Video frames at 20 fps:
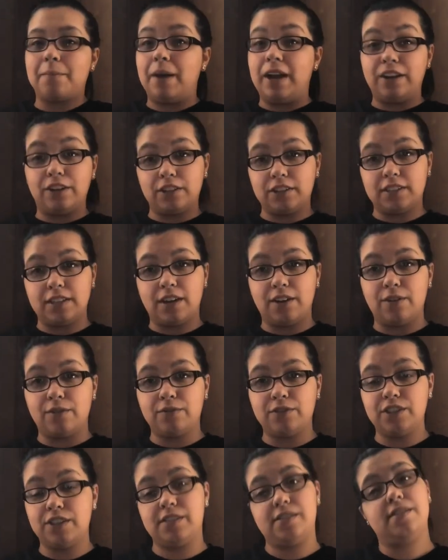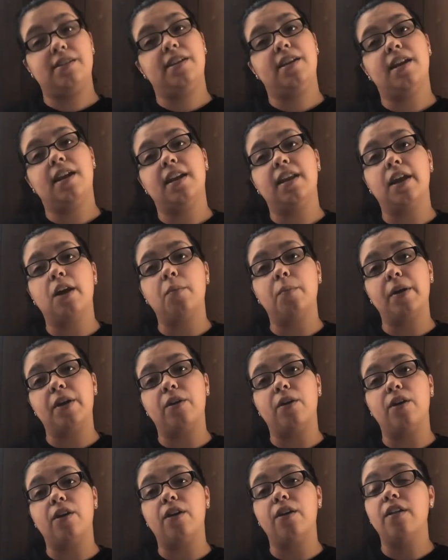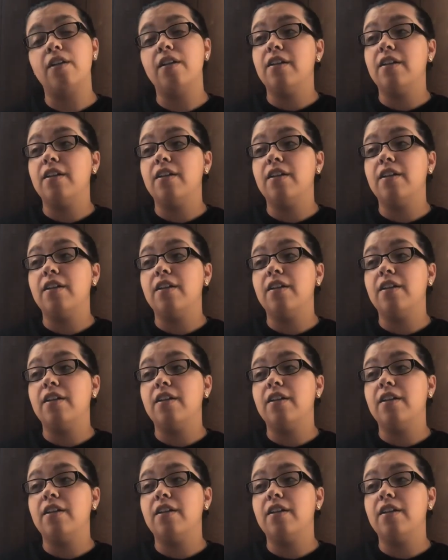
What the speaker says: by herself. She doesn't need any help at all.